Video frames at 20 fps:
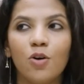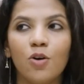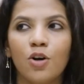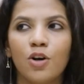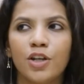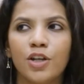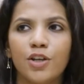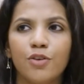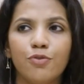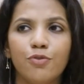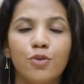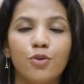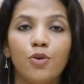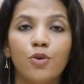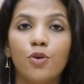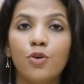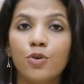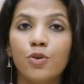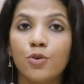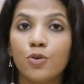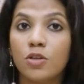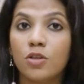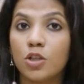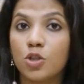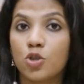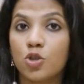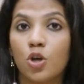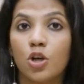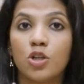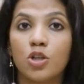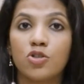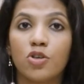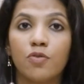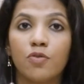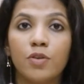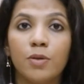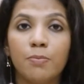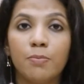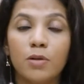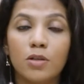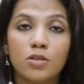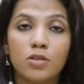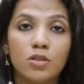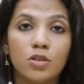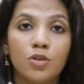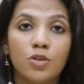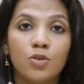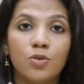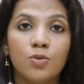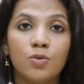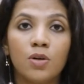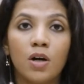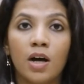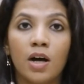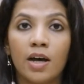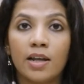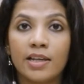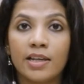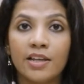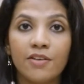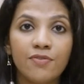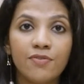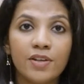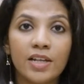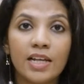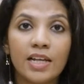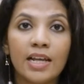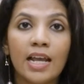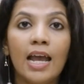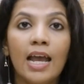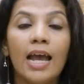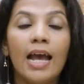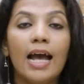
Or if you don't know the choice of the person you are gifting